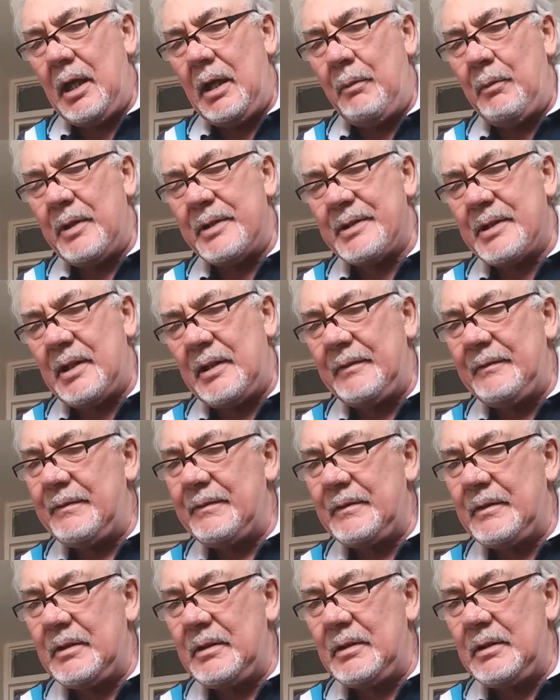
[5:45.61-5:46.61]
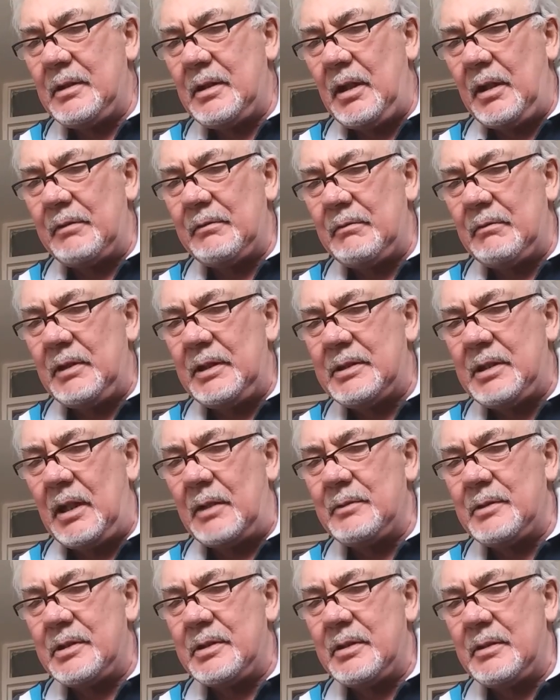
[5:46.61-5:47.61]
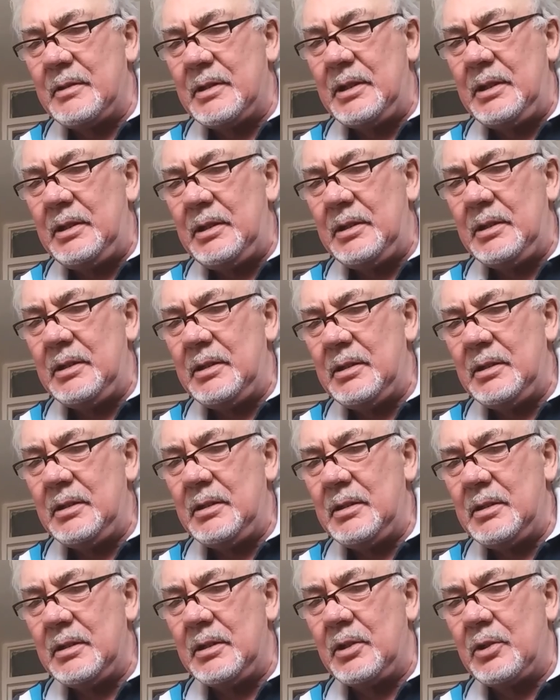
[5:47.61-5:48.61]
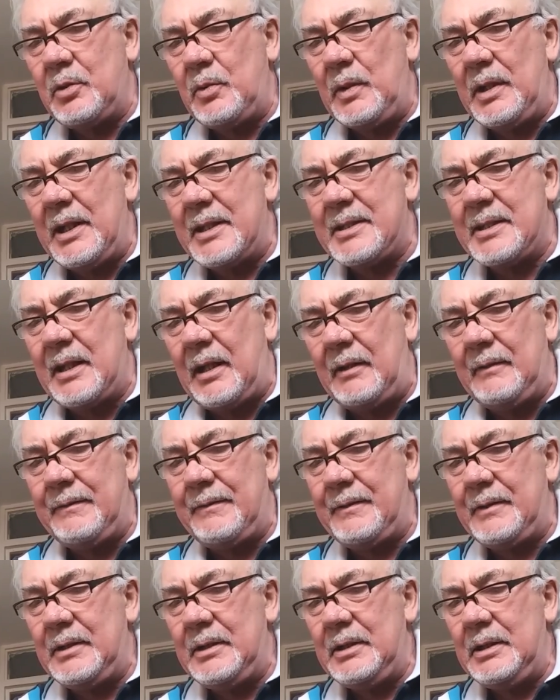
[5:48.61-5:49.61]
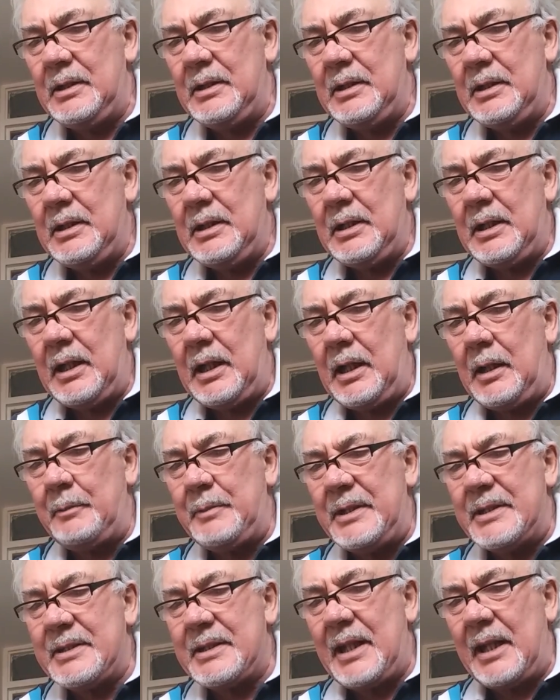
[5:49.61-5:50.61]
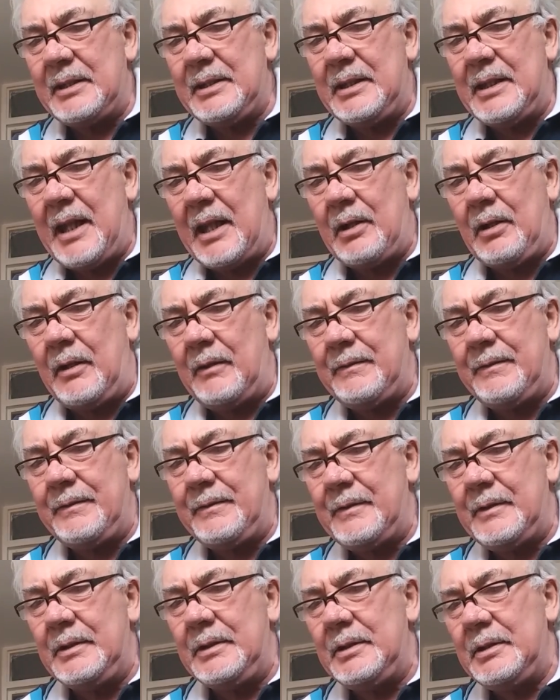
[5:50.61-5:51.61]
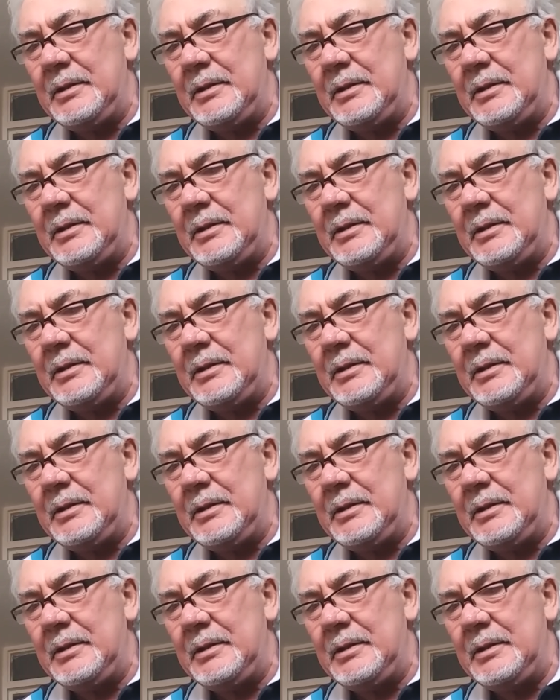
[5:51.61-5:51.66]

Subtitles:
And once I've got right down to the quill itself, I'll be sanding that off.